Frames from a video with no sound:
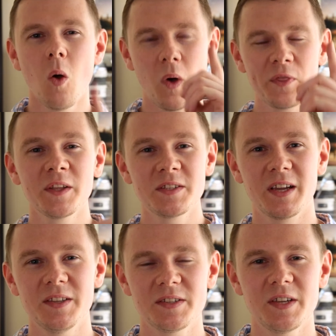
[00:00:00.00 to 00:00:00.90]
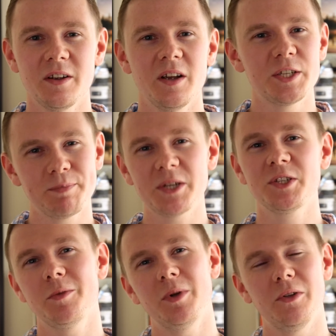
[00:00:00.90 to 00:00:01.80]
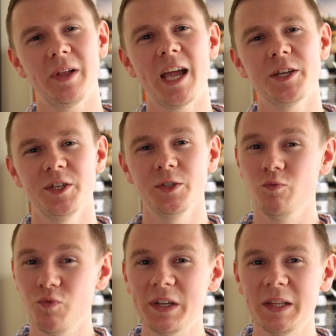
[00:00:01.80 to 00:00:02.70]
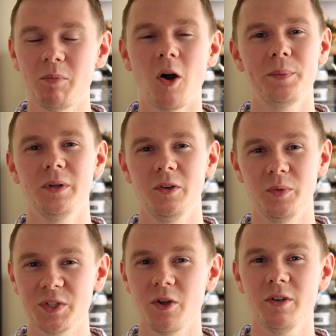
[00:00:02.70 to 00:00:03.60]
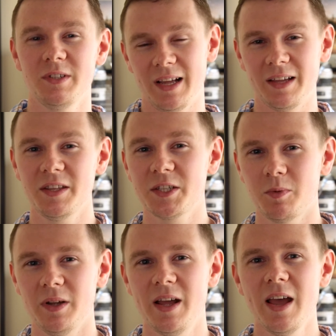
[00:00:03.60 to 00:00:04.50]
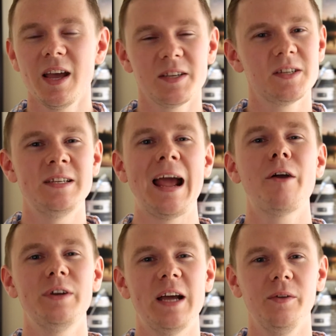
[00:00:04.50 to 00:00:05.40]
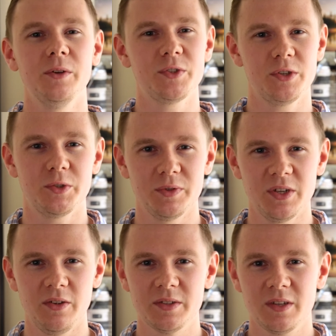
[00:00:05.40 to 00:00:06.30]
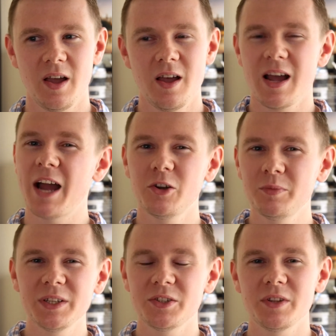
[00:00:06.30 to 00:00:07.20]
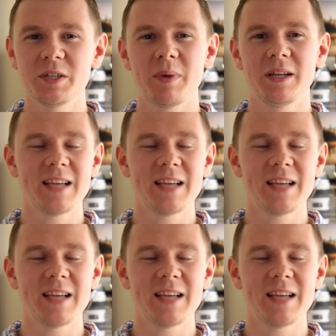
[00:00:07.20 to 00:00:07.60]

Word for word: One thing to consider, especially when a location is really popular with tourists like this one, is to narrow down your search results. I normally do this by